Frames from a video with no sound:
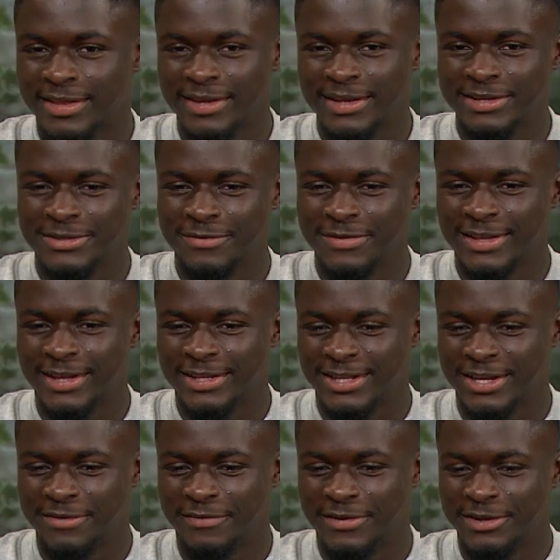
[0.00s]
I think it's something that's,
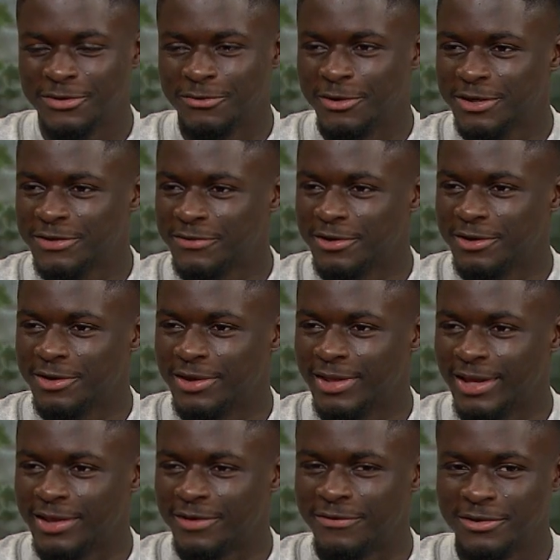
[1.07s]
like, been in the works for,
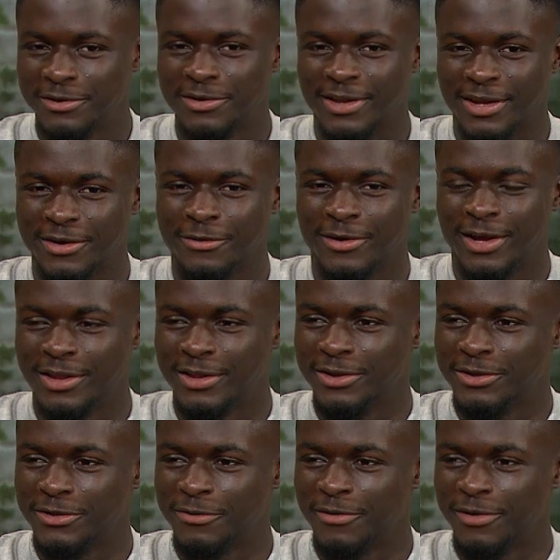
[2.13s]
like, a while,
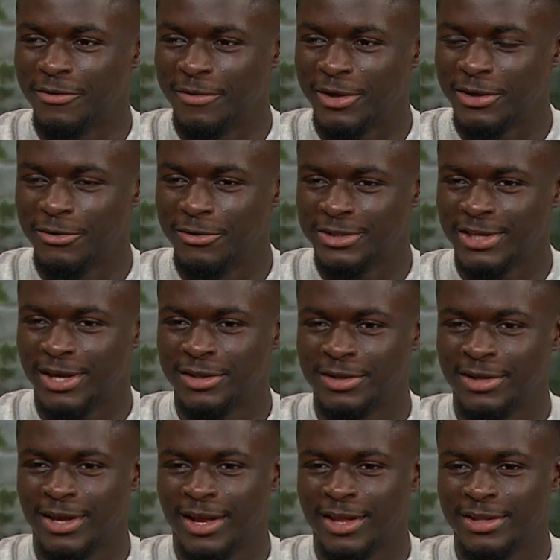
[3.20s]
you know, with my coach, Dan
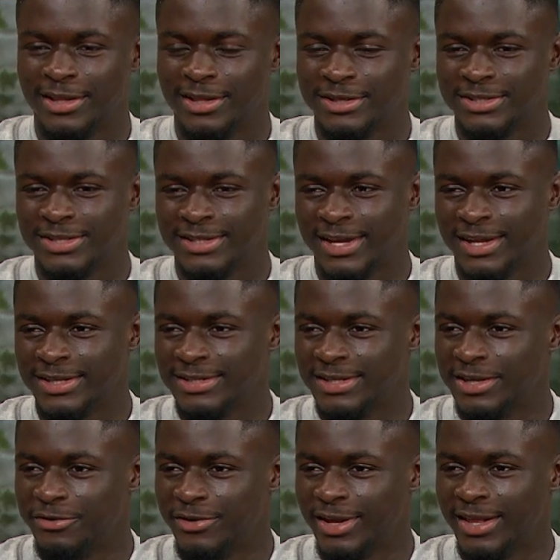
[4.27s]
Kilgallen, and just to kind of
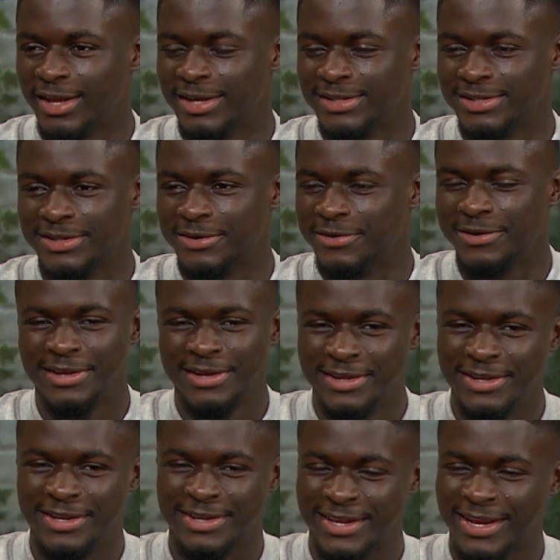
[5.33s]
see it realise, you know,
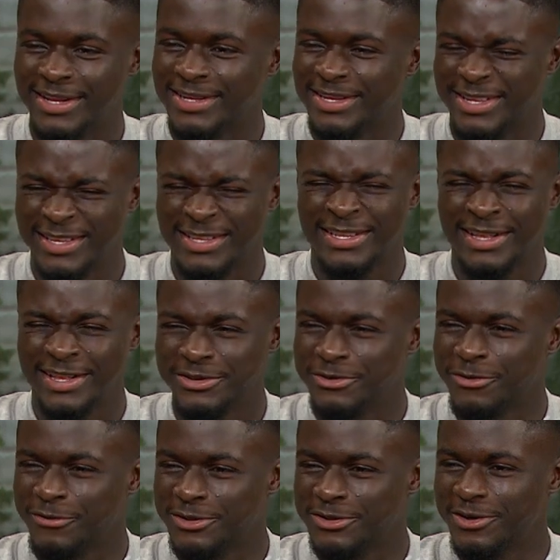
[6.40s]
you can tell I was
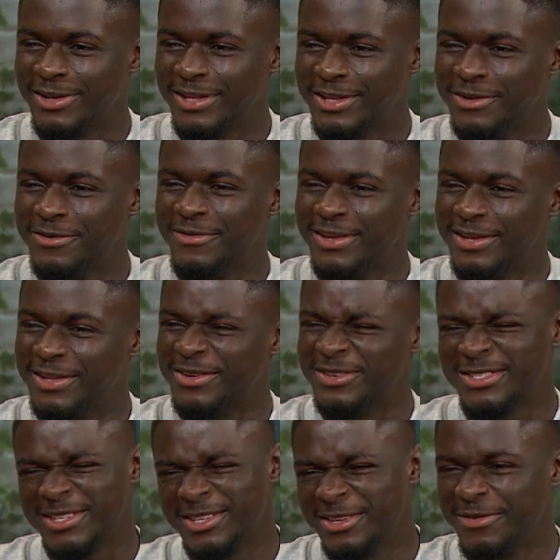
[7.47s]
overjoyed a little bit, you know,
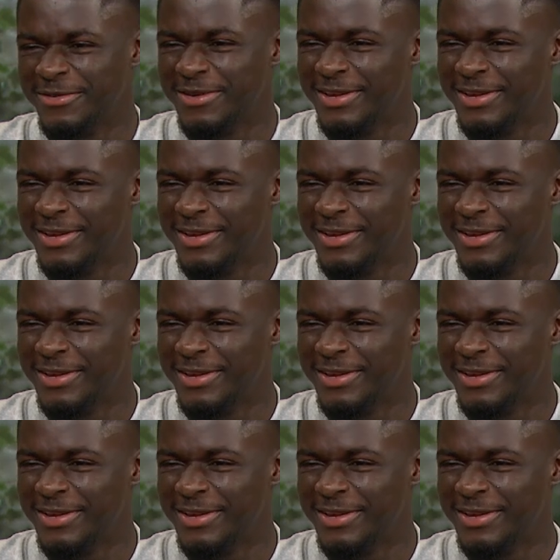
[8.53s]
just a little bit.